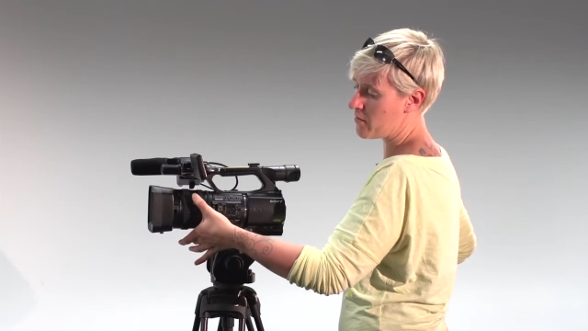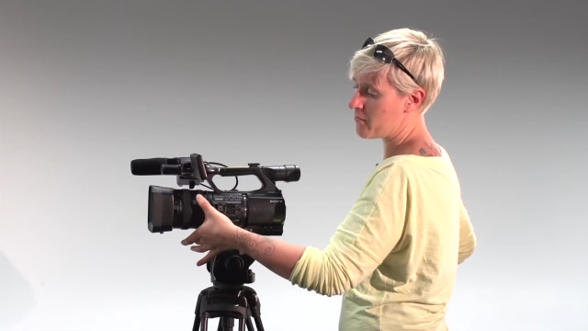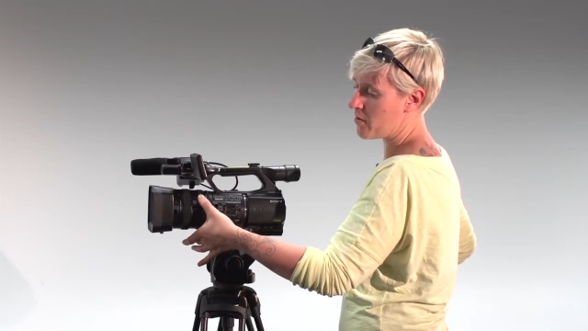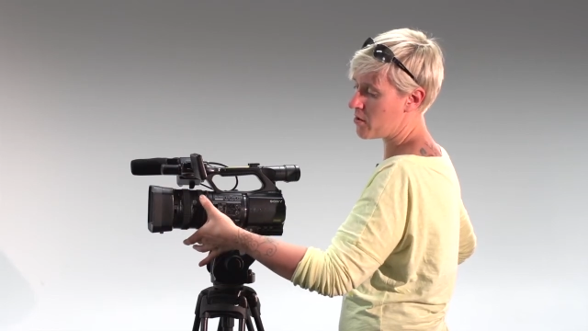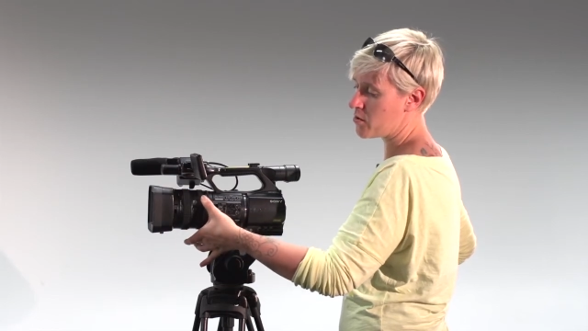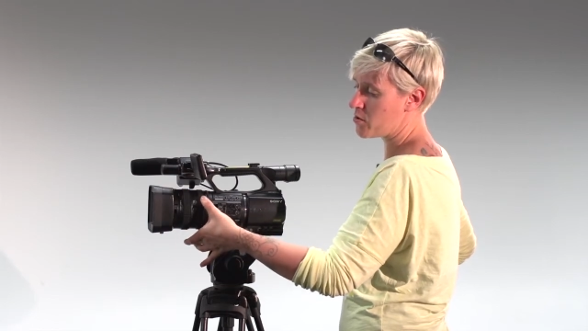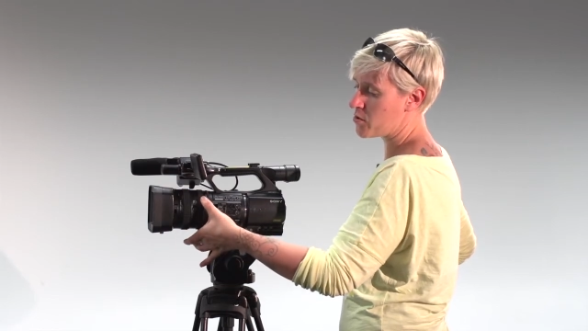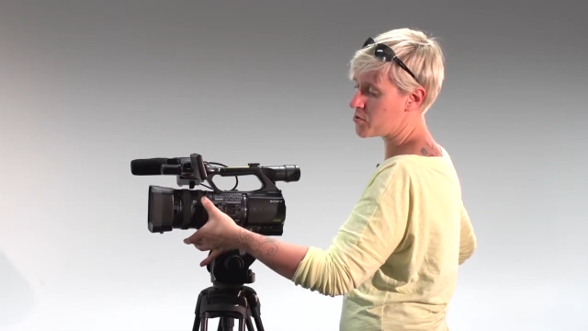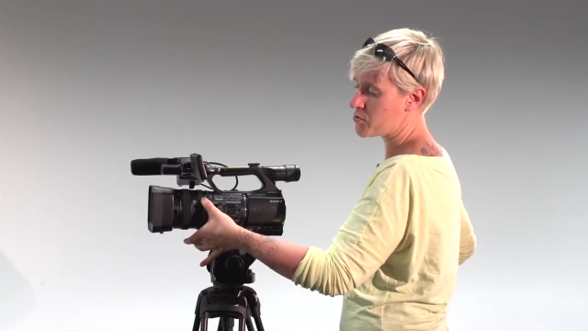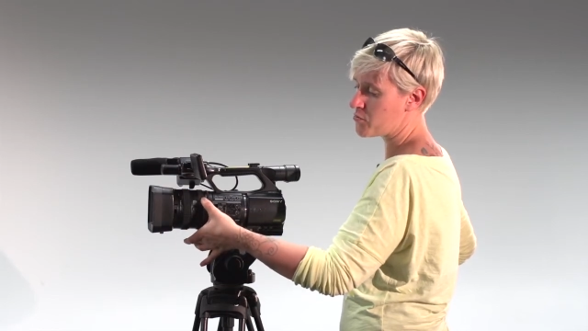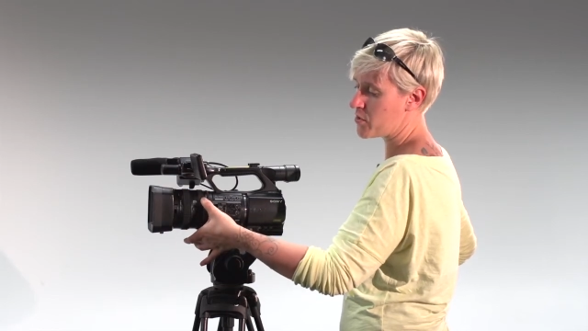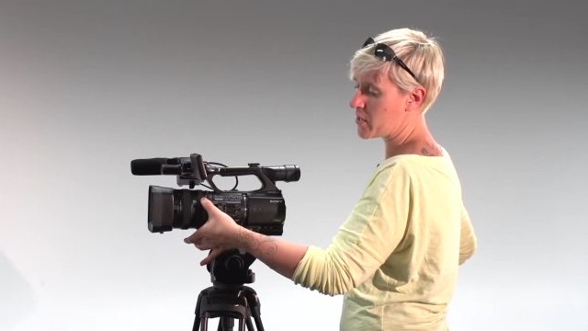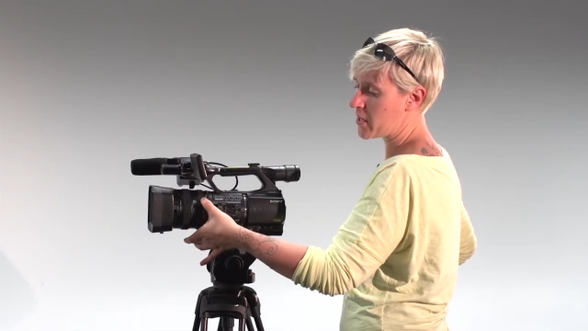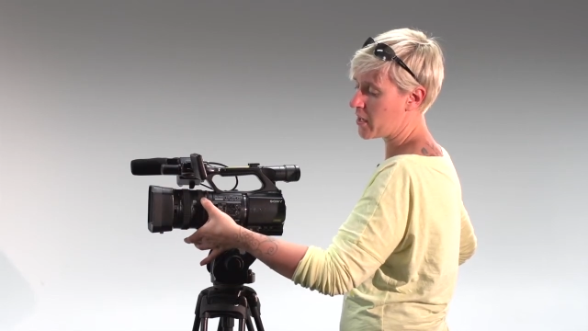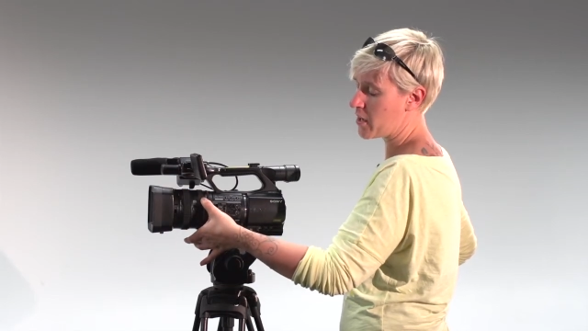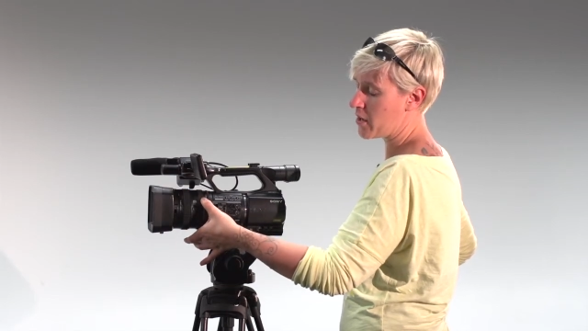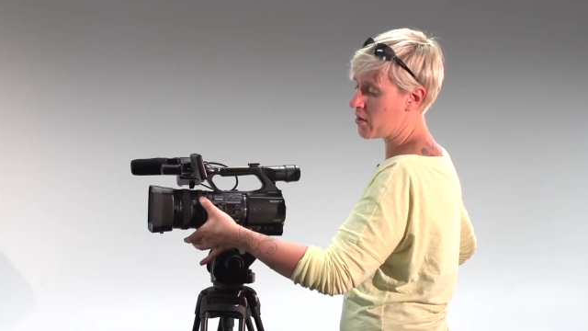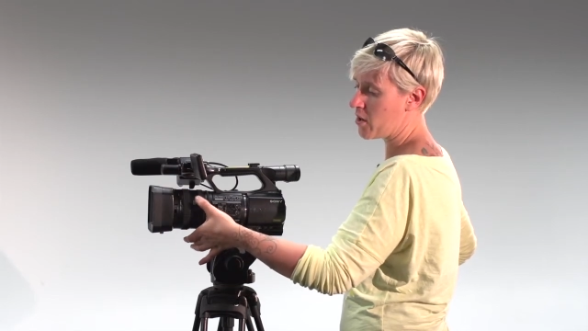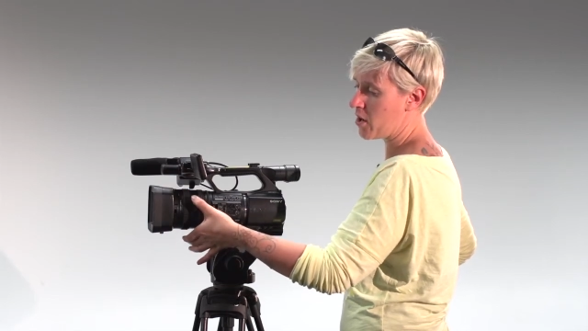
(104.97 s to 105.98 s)
focus
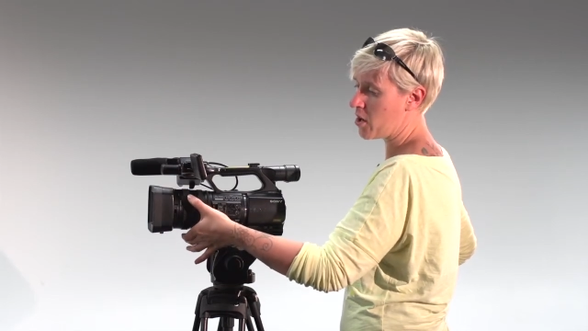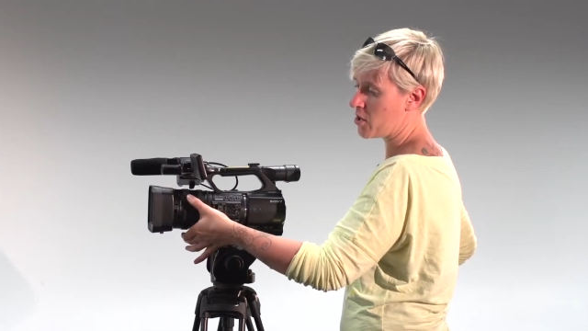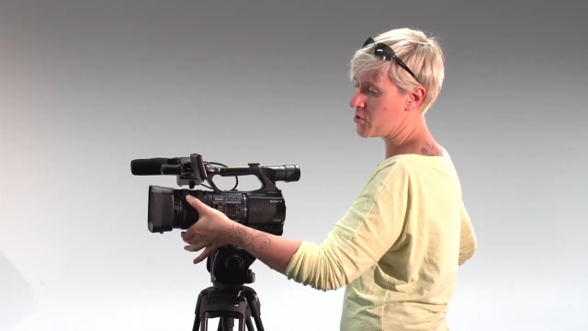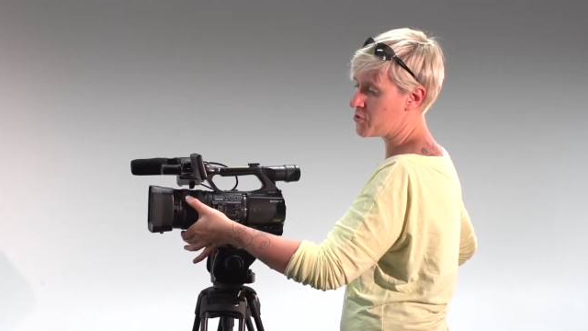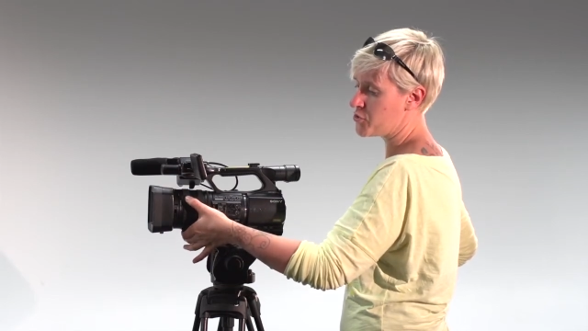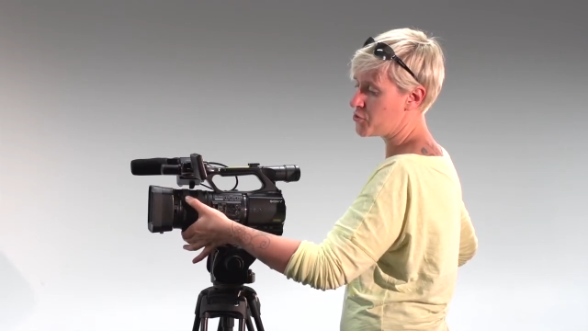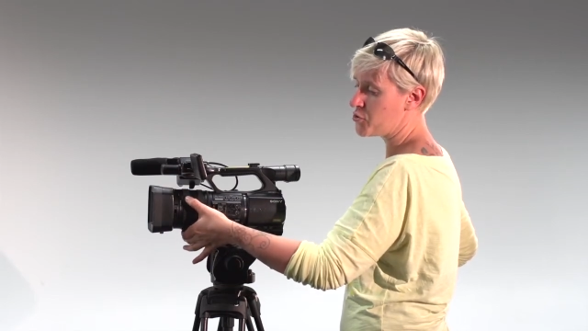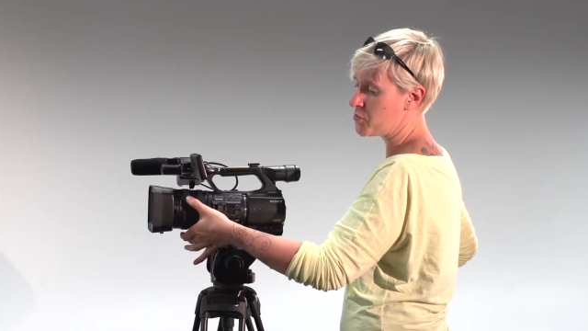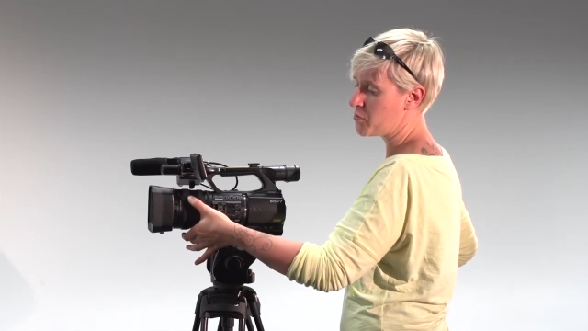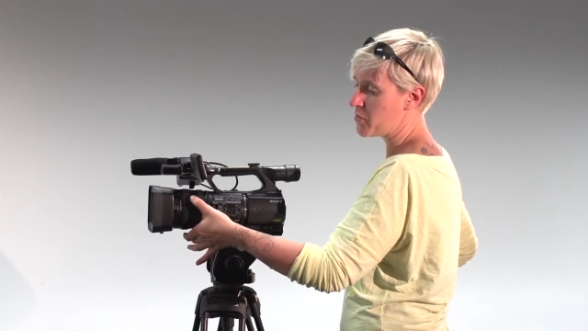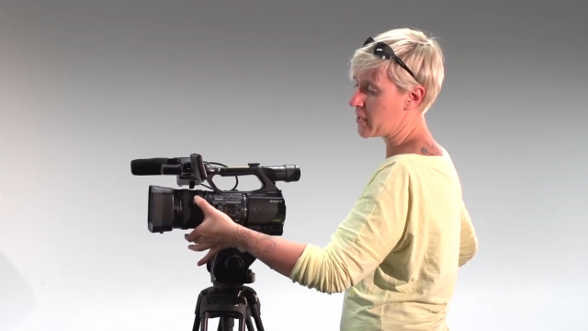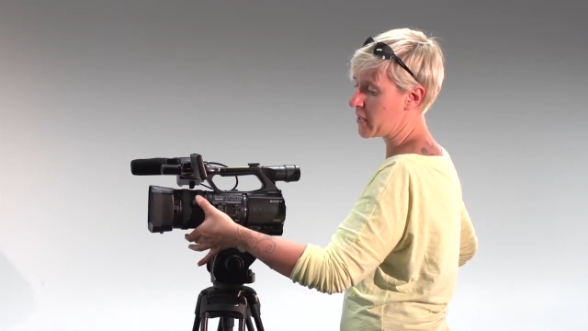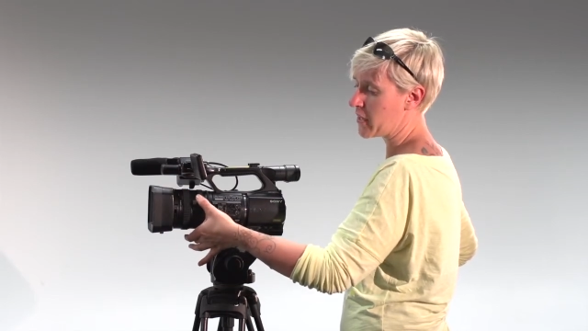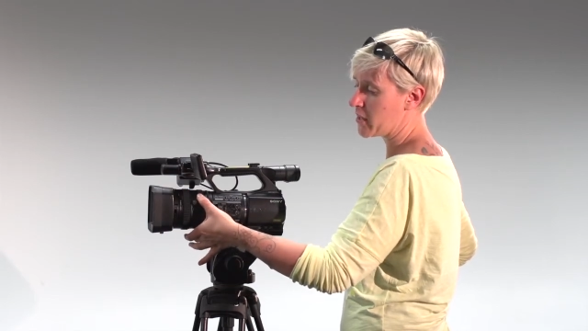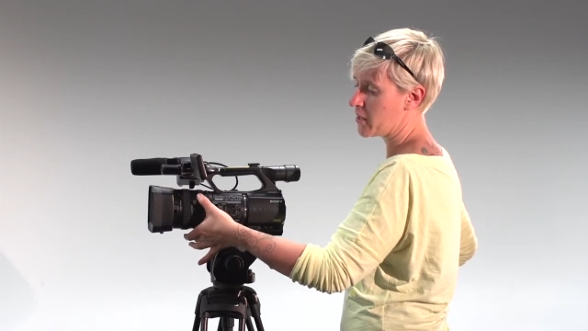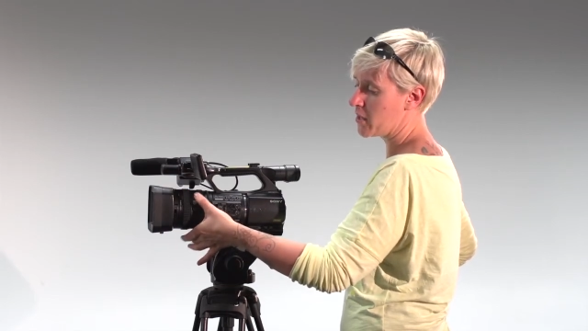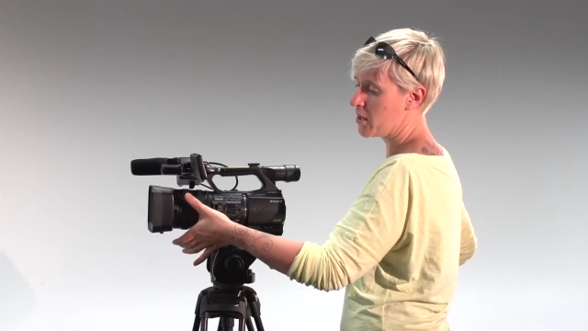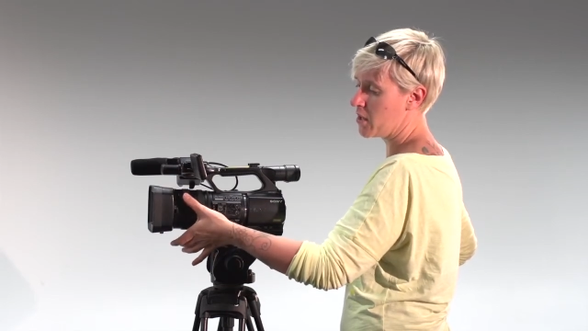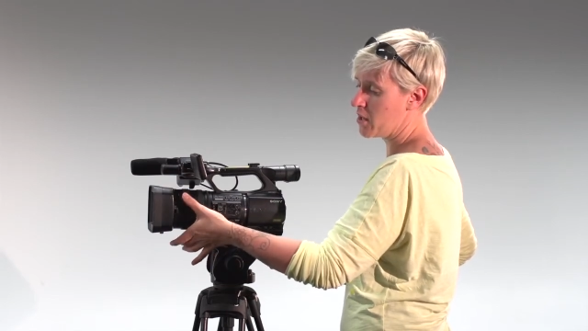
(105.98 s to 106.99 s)
ring and our zoom ring.